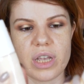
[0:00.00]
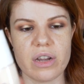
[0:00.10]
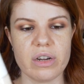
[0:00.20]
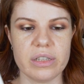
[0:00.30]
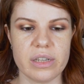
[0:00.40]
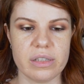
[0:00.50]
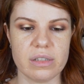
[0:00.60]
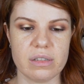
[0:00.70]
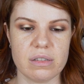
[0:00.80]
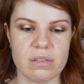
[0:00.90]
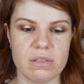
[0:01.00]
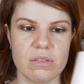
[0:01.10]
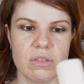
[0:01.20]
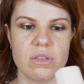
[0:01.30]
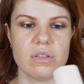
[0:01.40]
here it is.
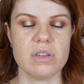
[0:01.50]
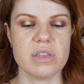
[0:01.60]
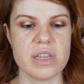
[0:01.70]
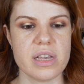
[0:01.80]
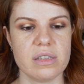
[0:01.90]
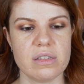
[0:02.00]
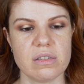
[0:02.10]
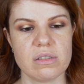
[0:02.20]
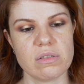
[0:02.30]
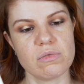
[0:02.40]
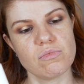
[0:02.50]
Yes.